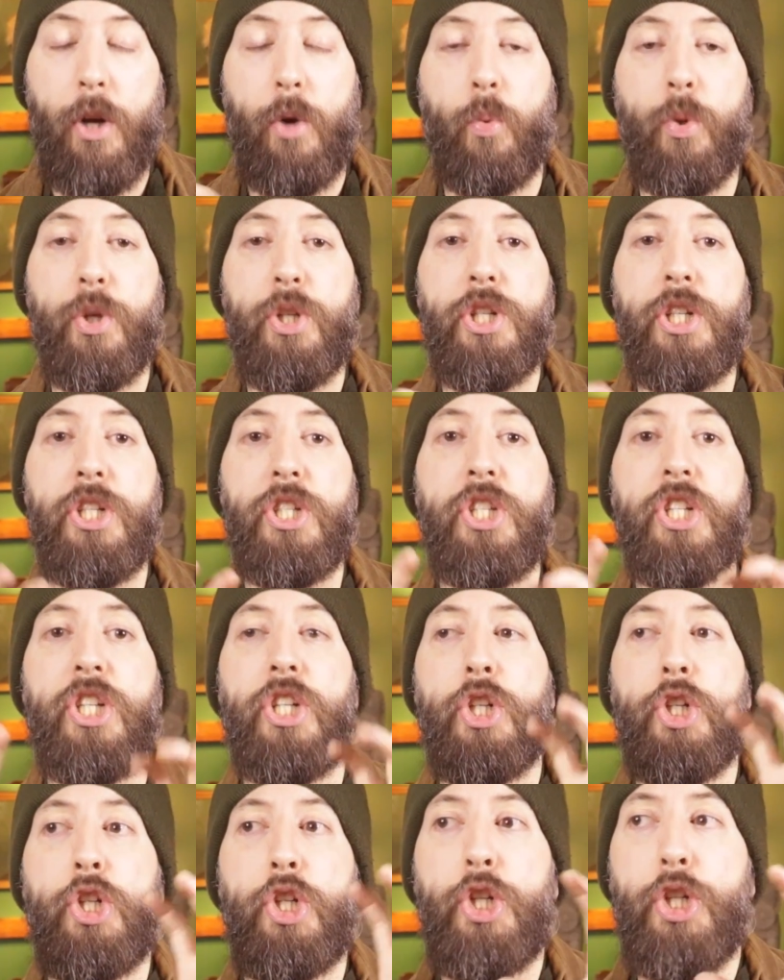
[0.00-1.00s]
which is
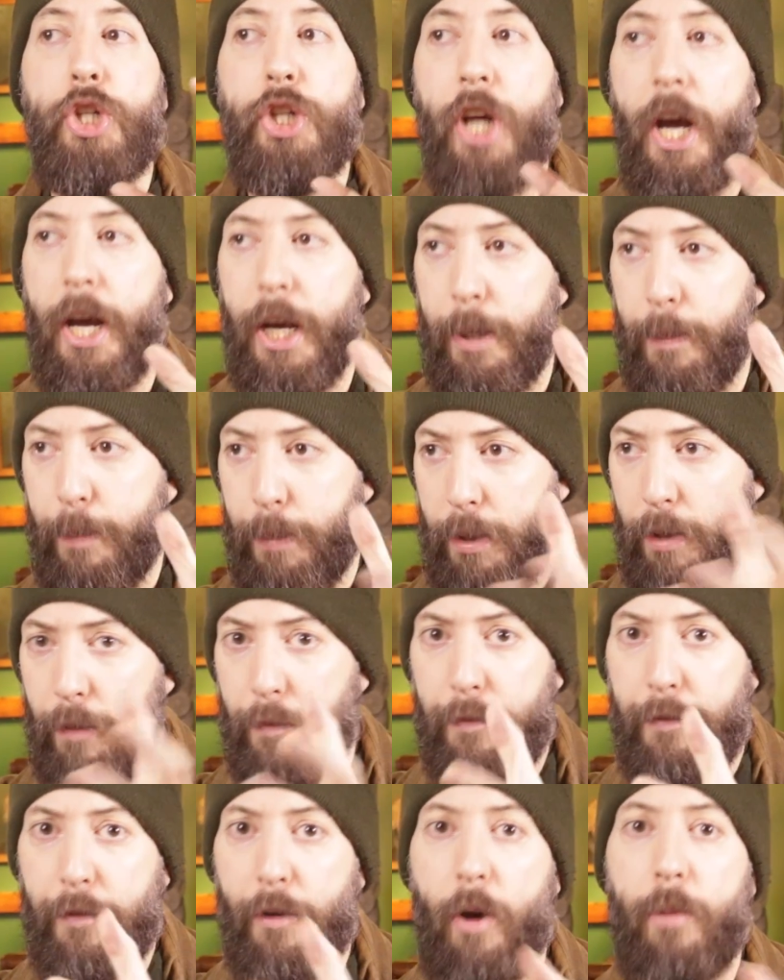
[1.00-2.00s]
shaped
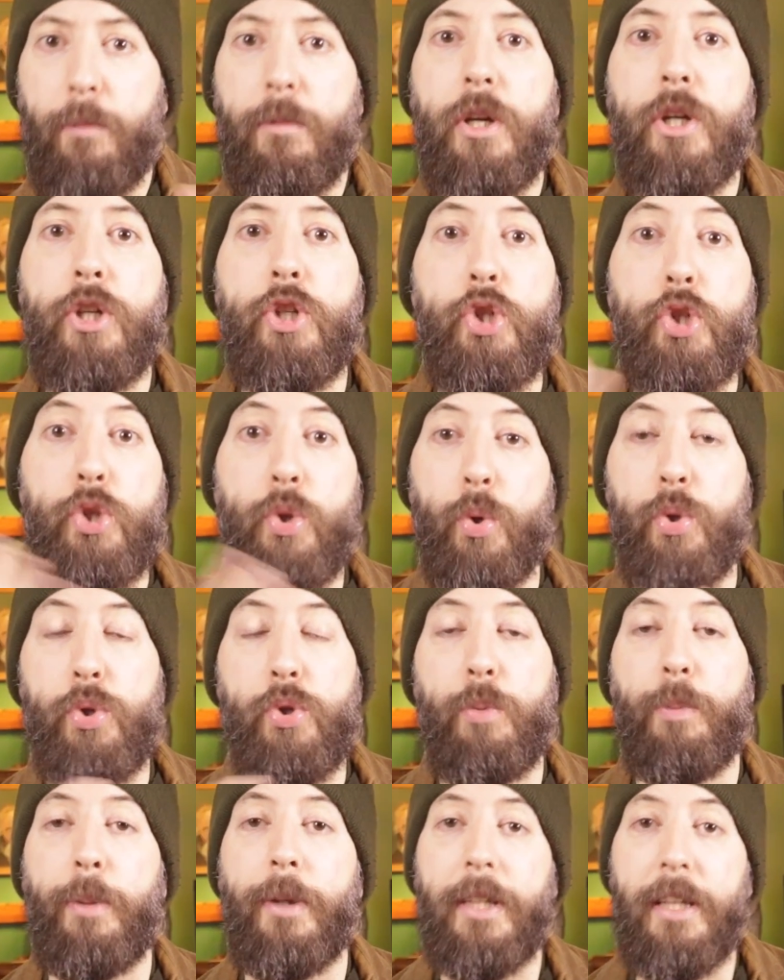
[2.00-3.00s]
from
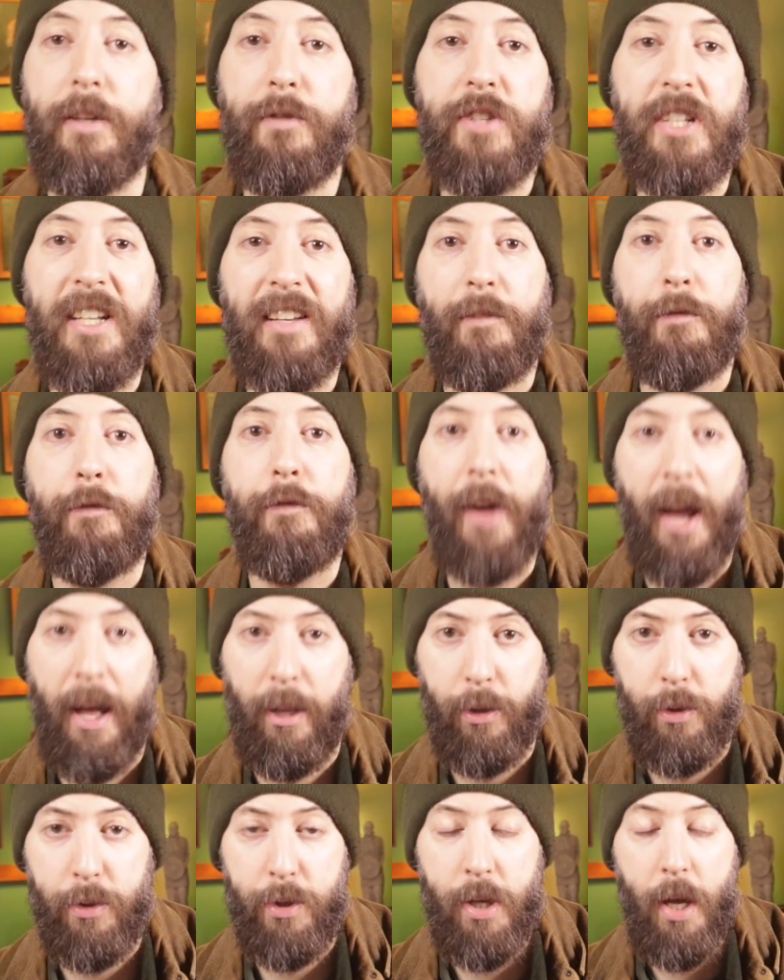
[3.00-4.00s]
social beliefs and
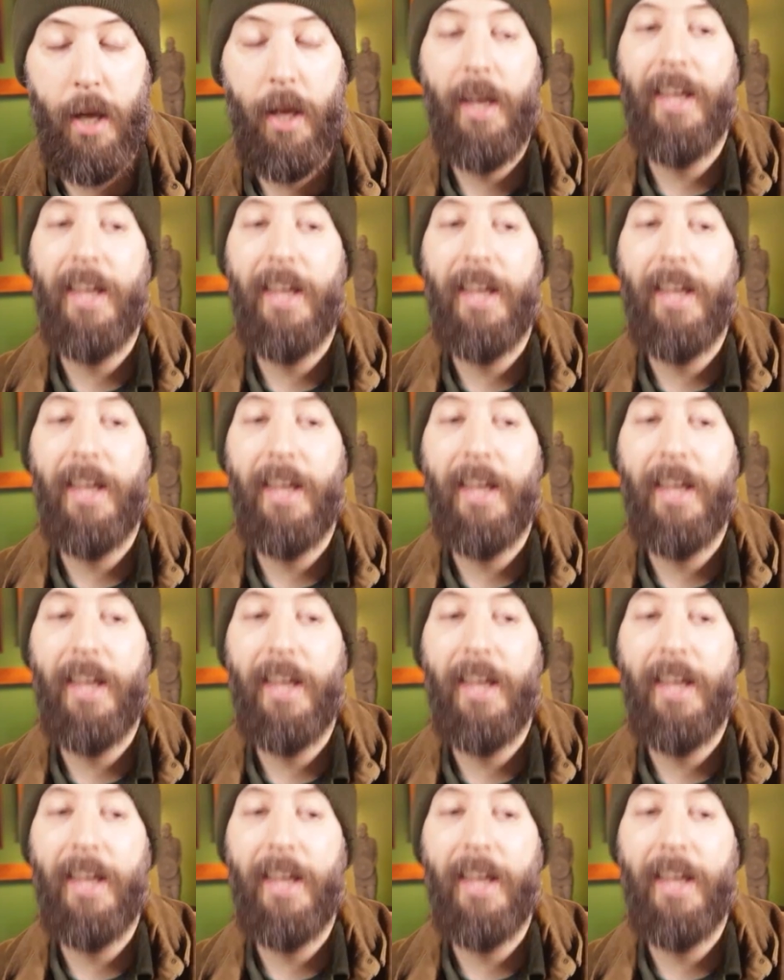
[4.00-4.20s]
values.